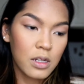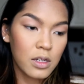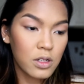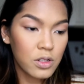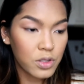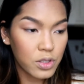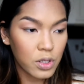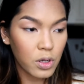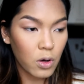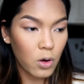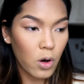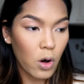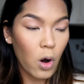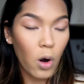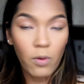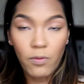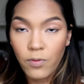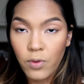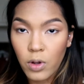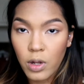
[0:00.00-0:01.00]
So
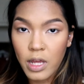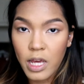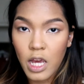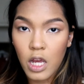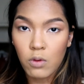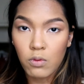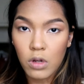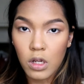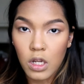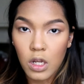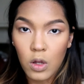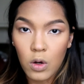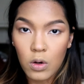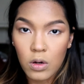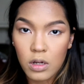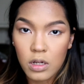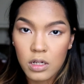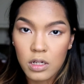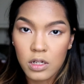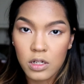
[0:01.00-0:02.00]
hopefully it will look
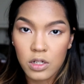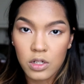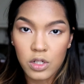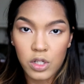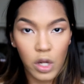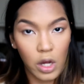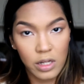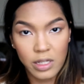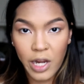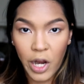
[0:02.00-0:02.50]
not